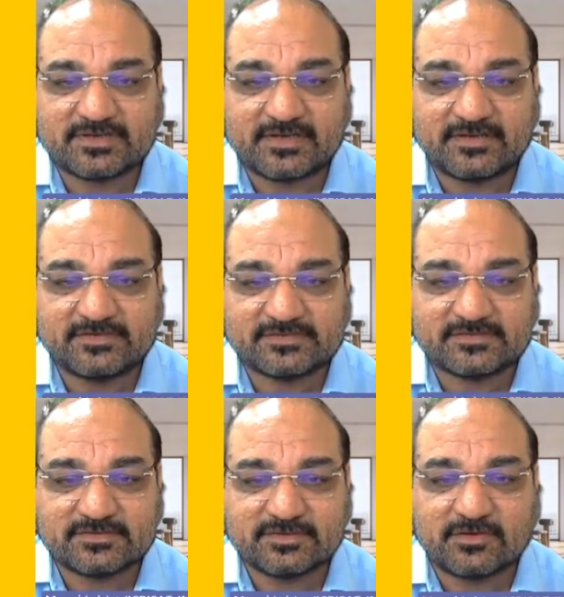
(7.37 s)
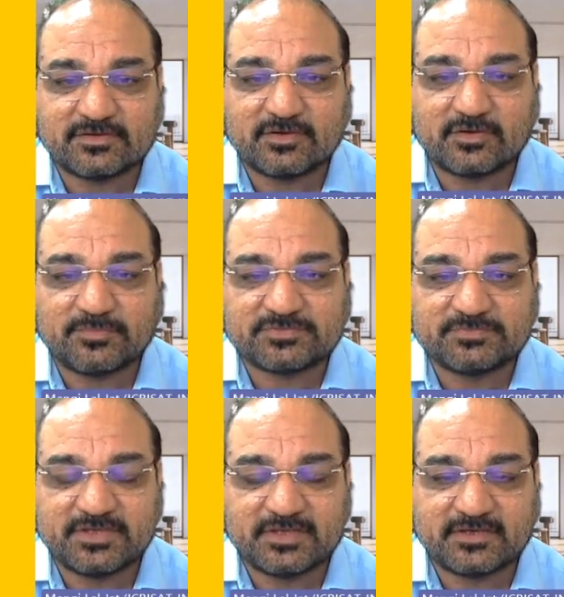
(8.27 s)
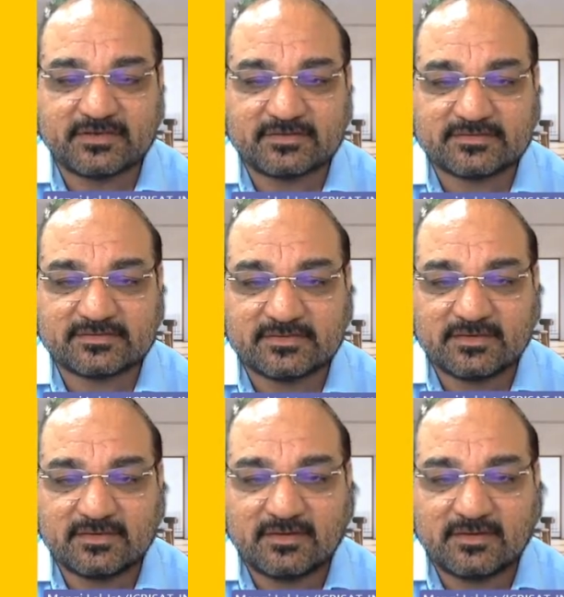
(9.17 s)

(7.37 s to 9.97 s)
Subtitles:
Science, all the office bearers,